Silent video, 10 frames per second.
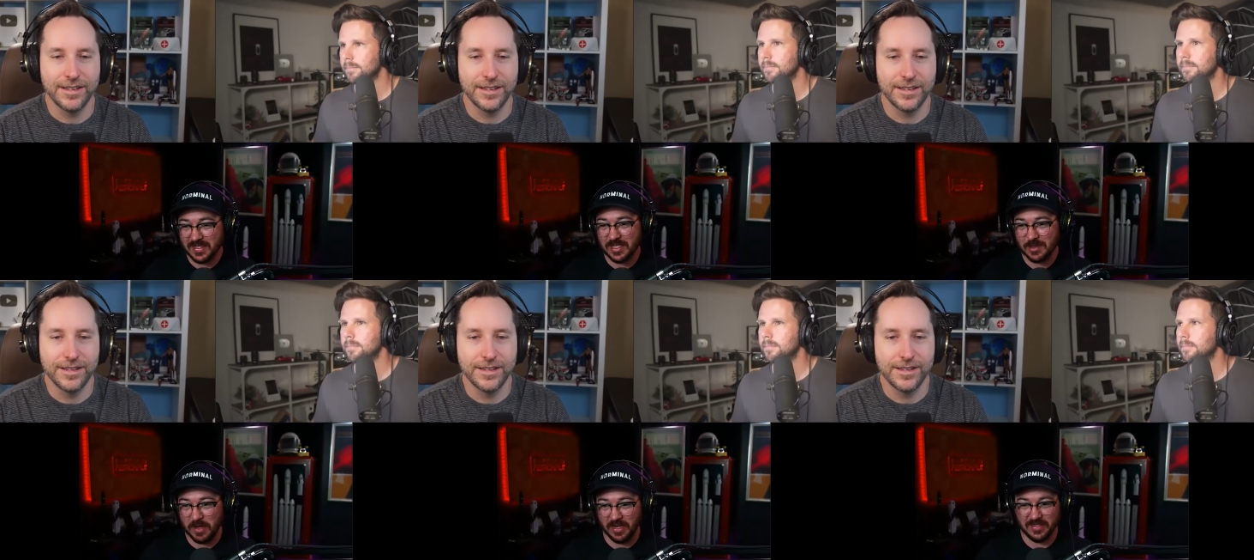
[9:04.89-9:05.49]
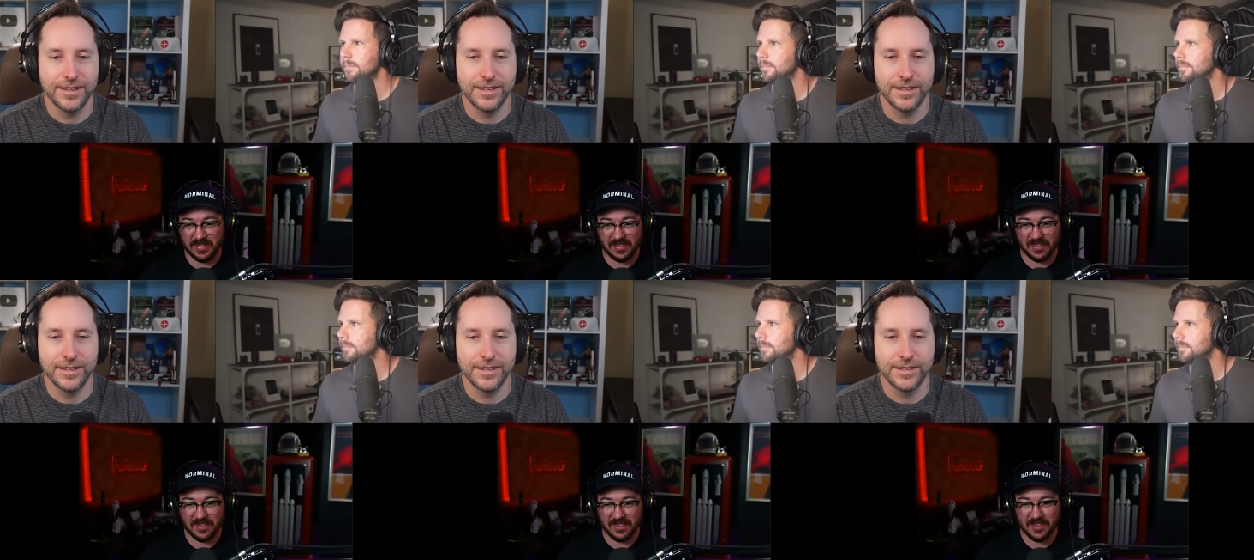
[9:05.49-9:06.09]
Speaker 1: is space.
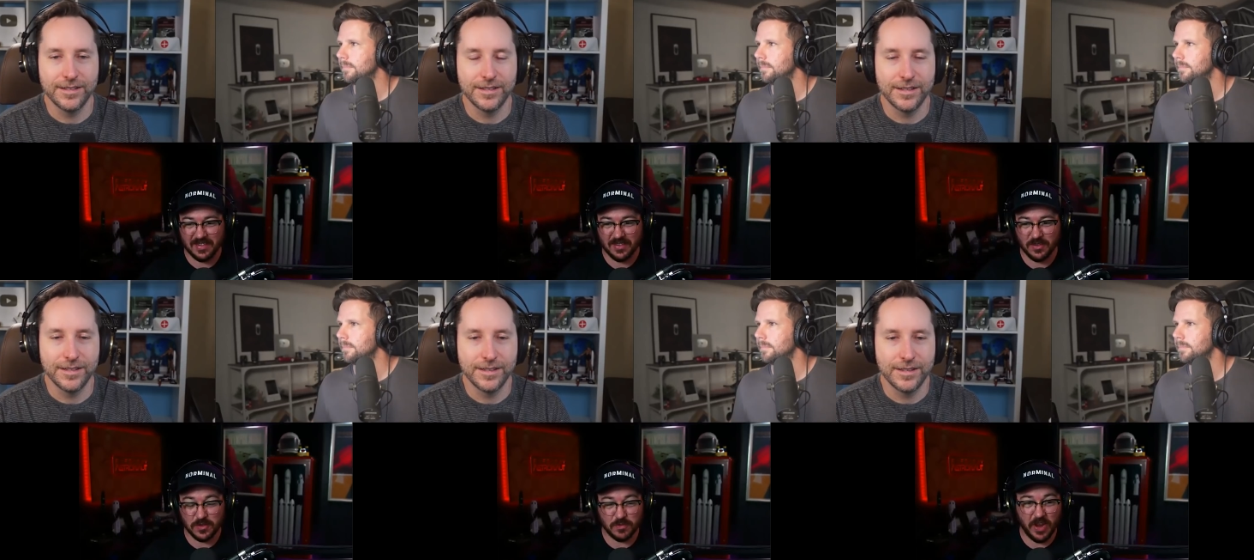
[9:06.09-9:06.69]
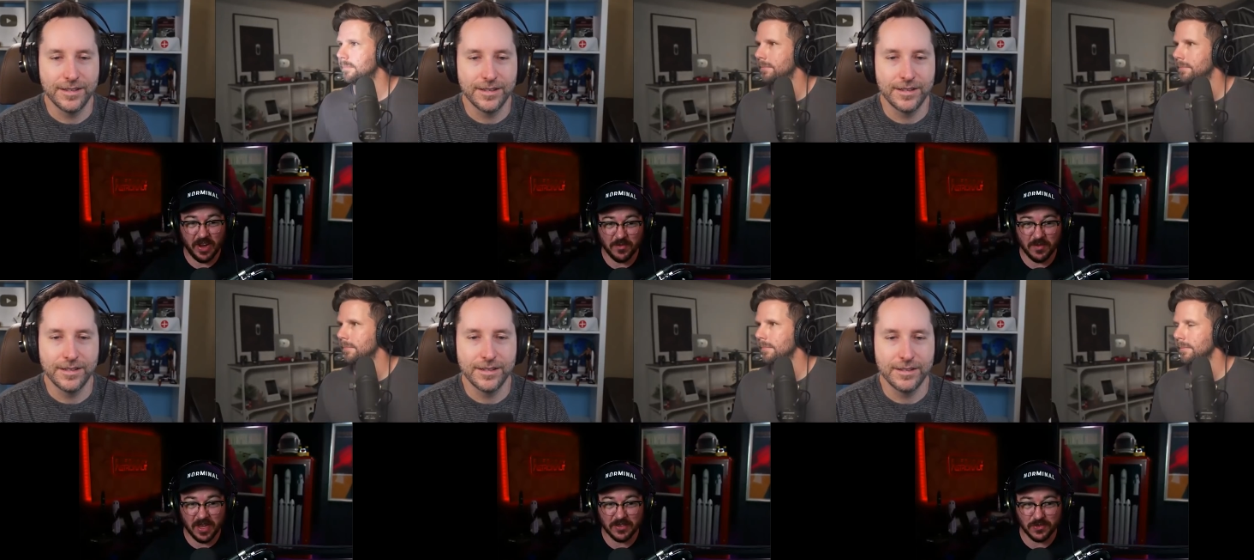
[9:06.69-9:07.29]
Those vacuum
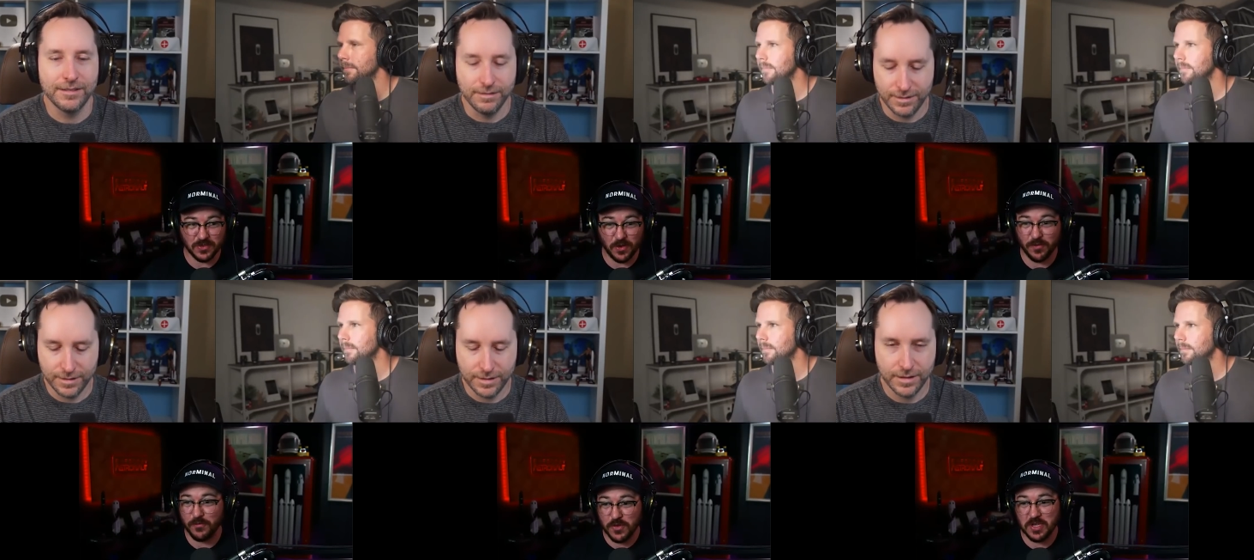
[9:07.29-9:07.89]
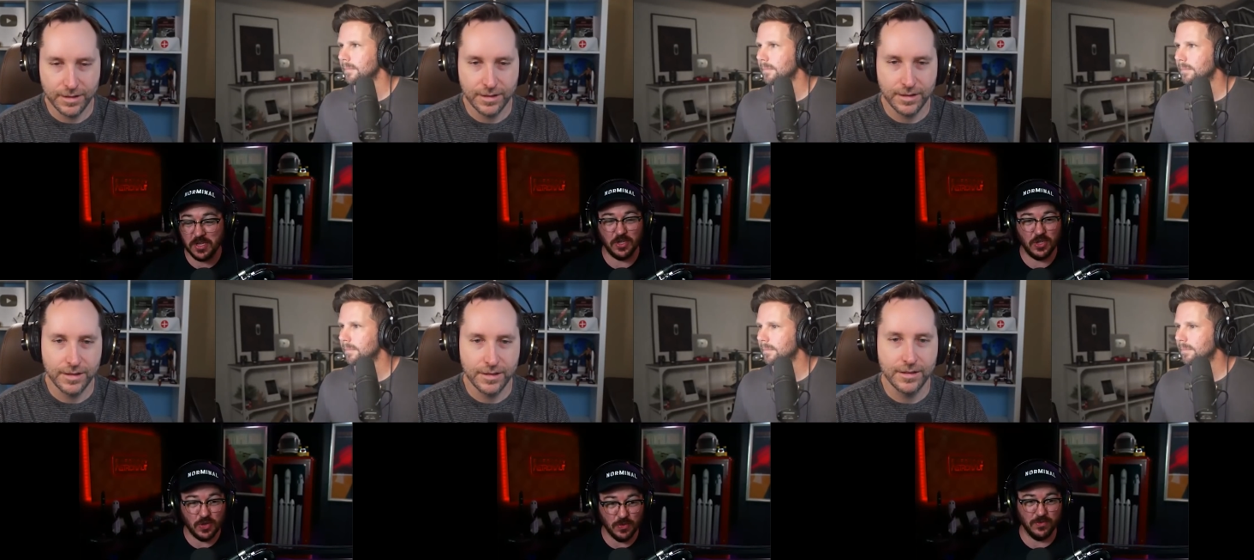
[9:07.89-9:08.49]
nozzles are freaking
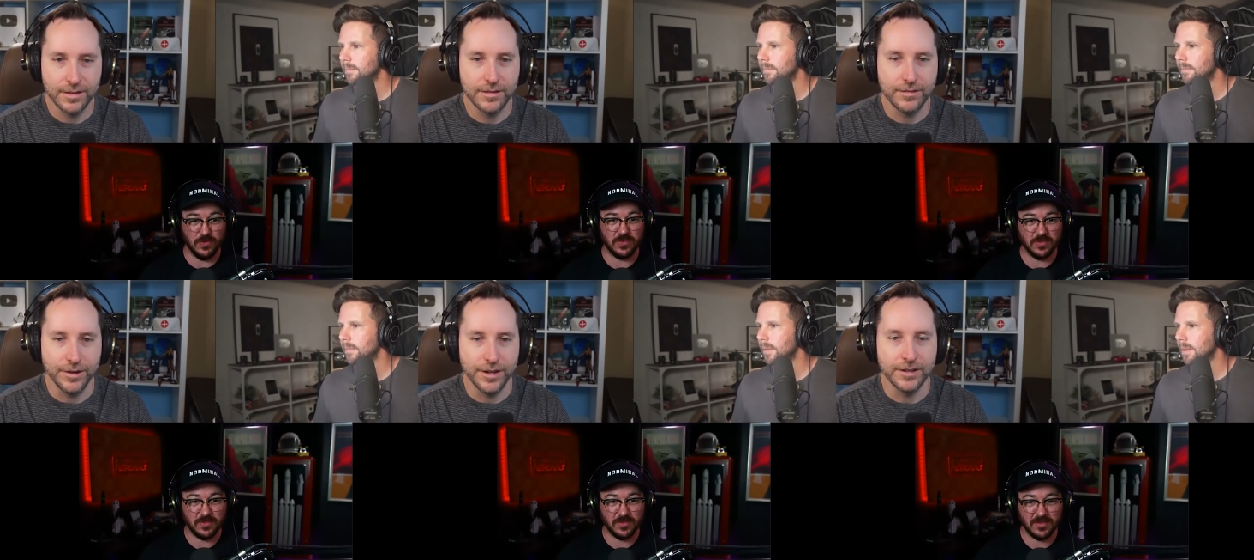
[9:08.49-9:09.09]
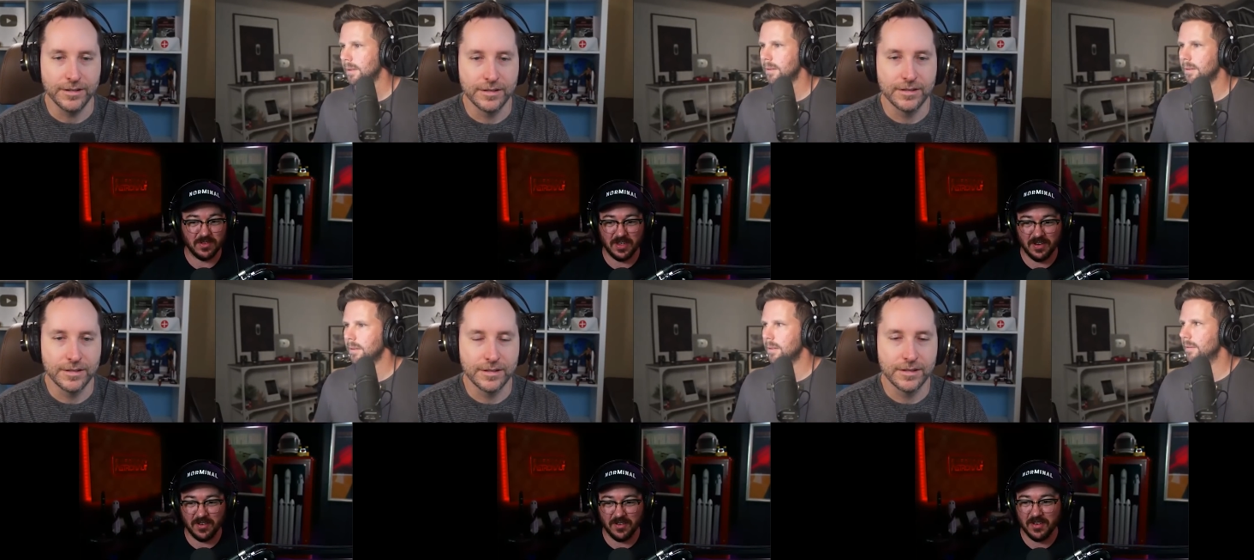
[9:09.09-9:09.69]
huge. Right. You
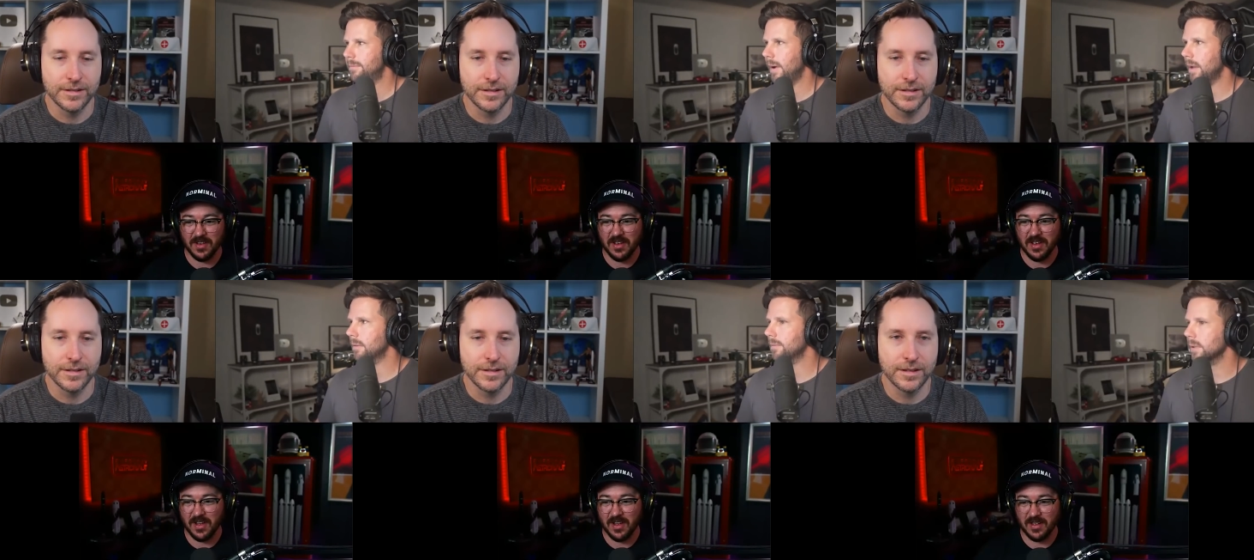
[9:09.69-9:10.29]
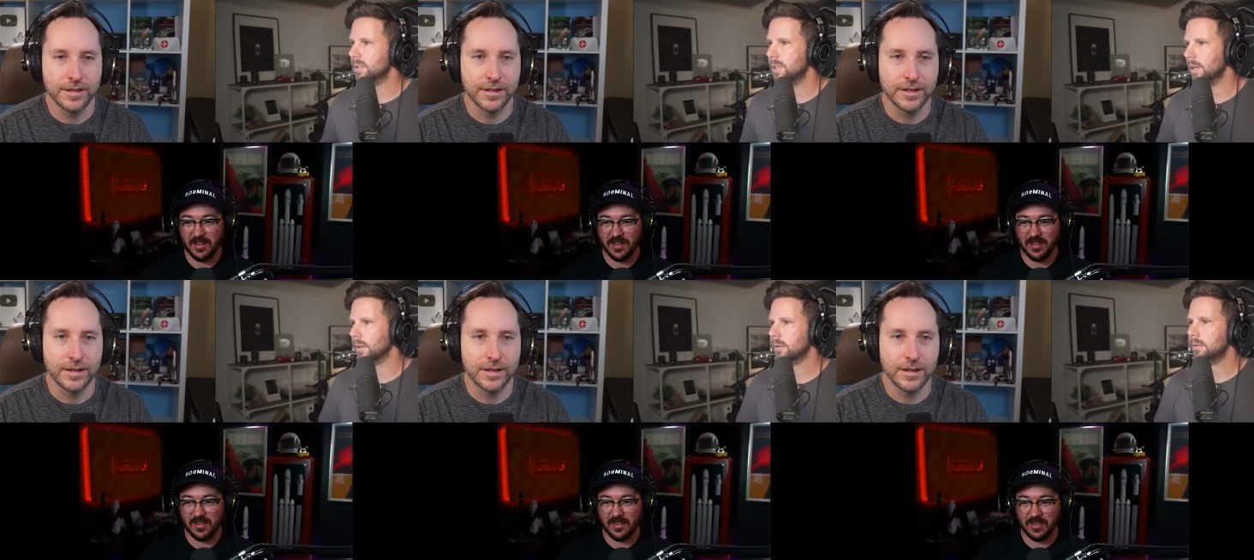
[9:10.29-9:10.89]
know,
Speaker 2: the final
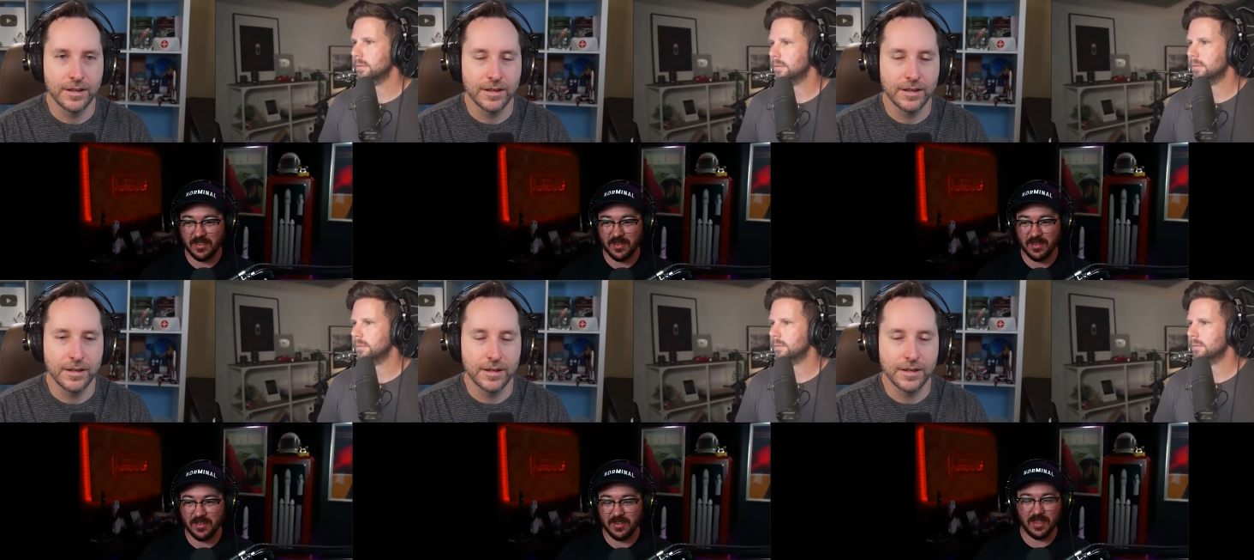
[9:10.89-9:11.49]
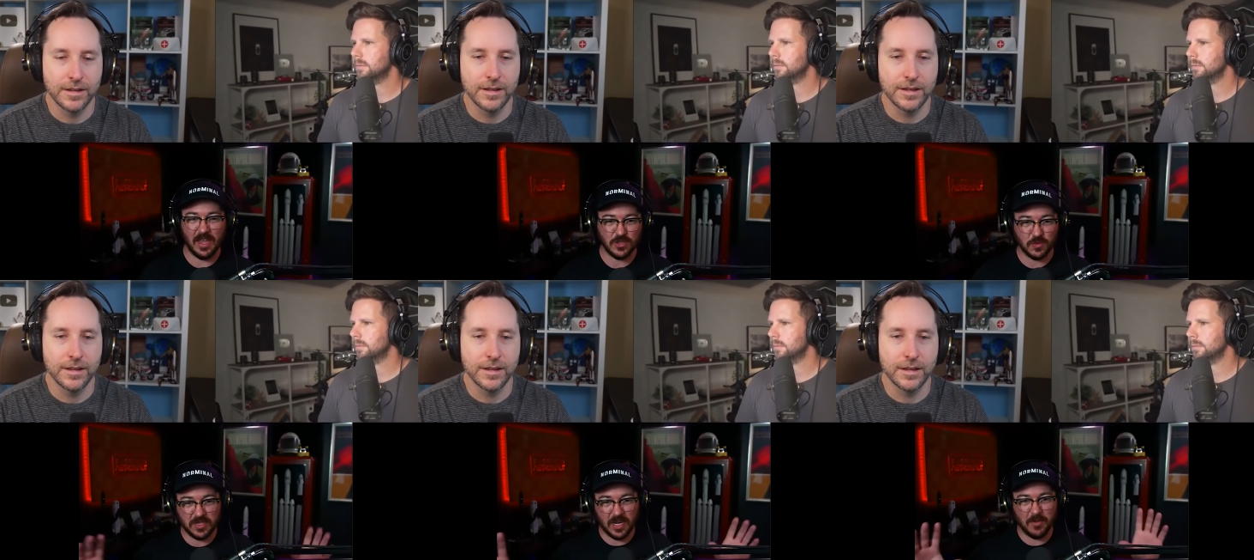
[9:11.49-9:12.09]
frontier
Speaker 1: the the actual
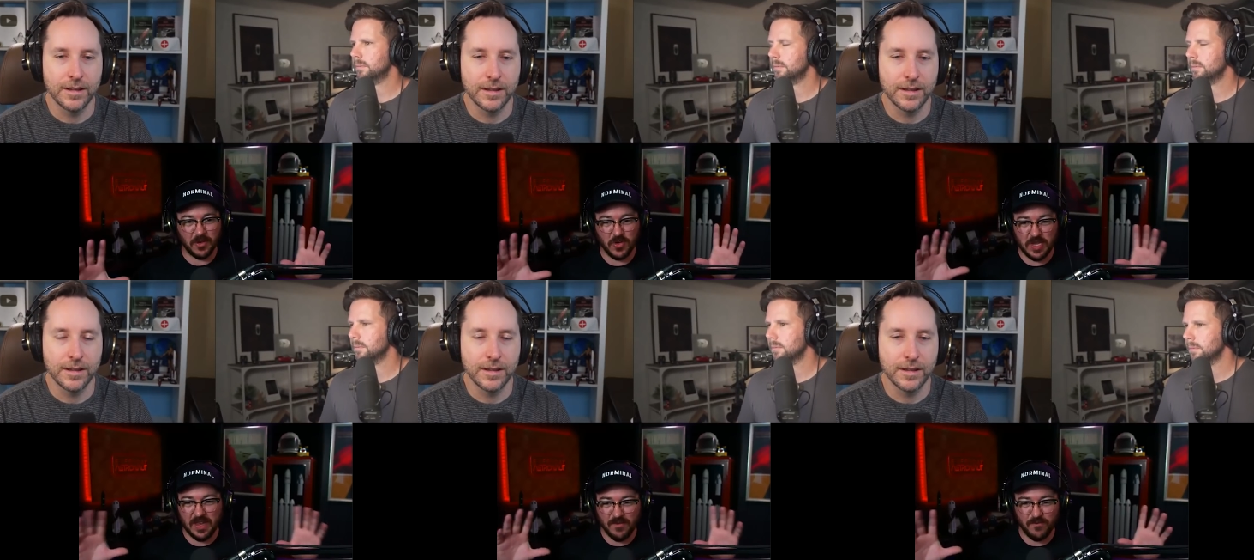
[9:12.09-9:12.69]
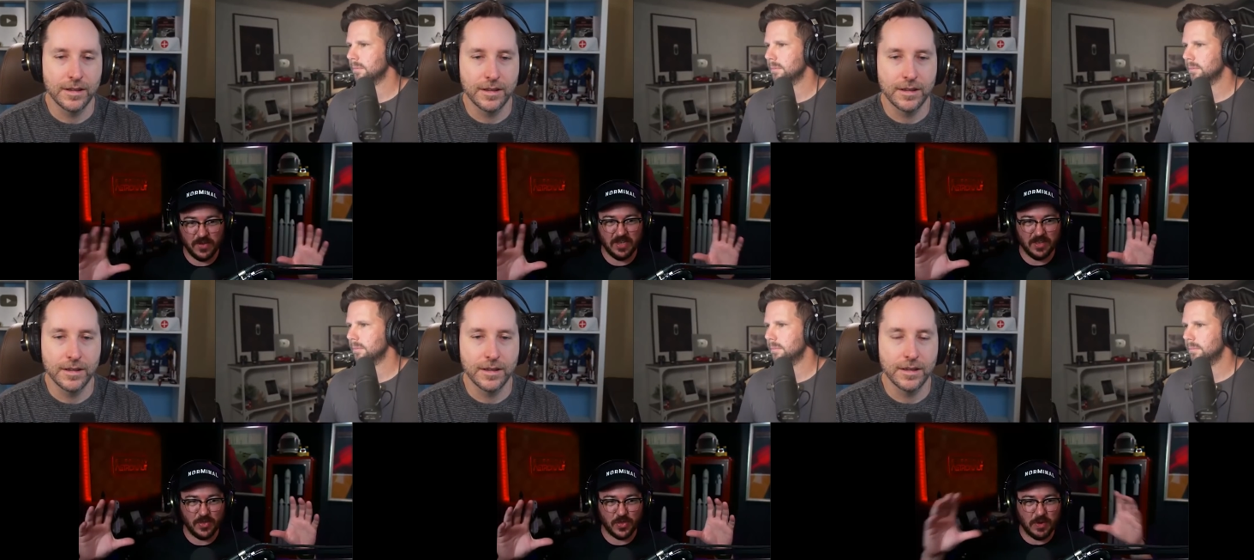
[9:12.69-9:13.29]
diameter. You can't
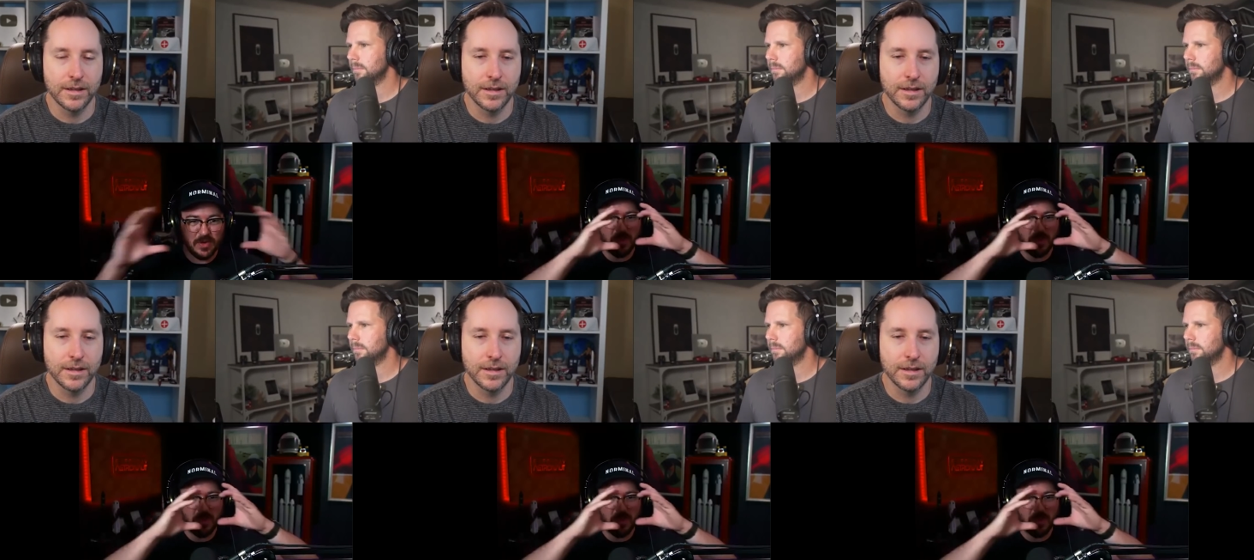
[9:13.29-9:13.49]
fit three